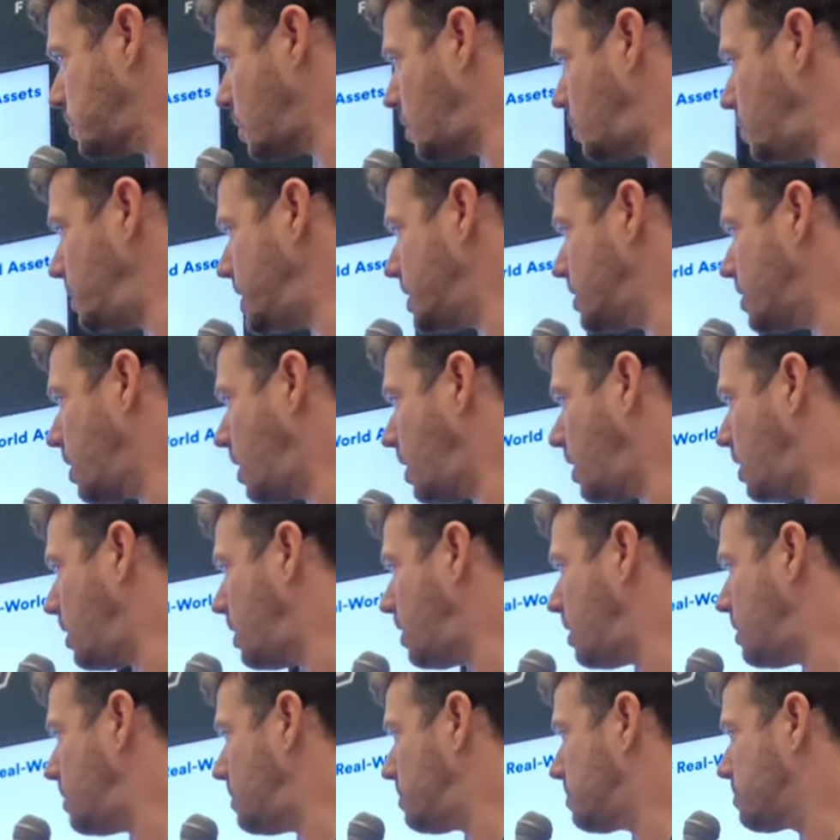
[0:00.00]
what we
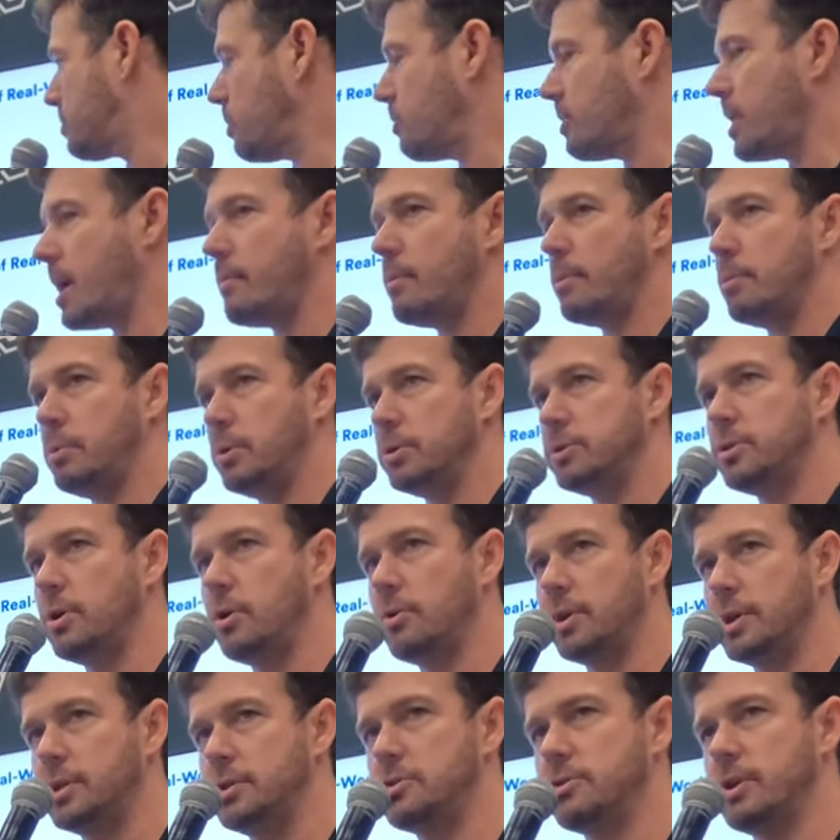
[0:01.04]
call programmable
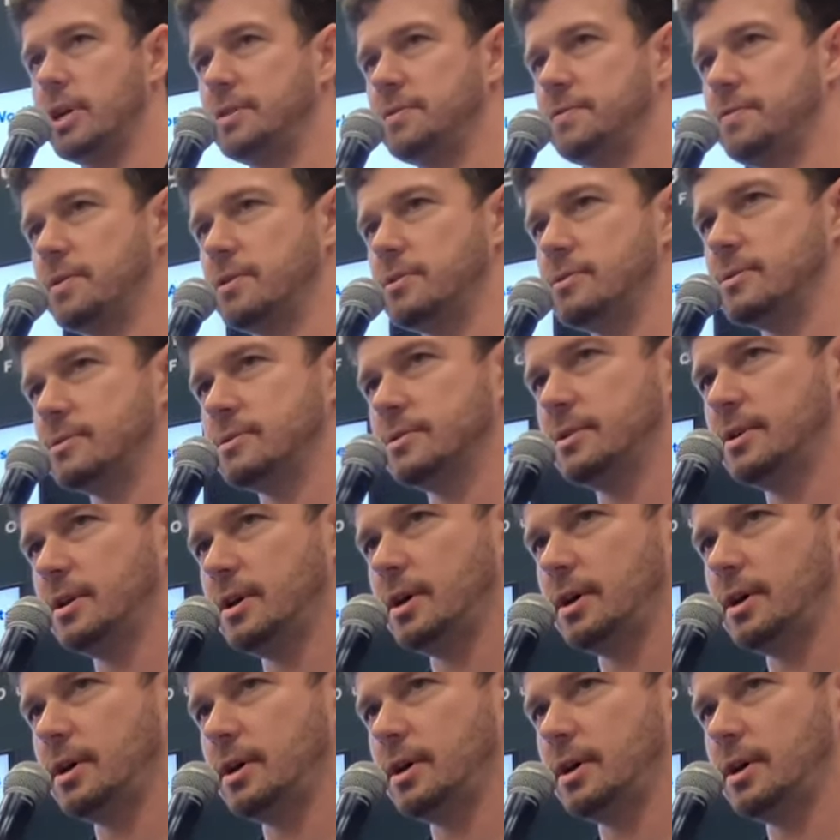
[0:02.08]
token transfers,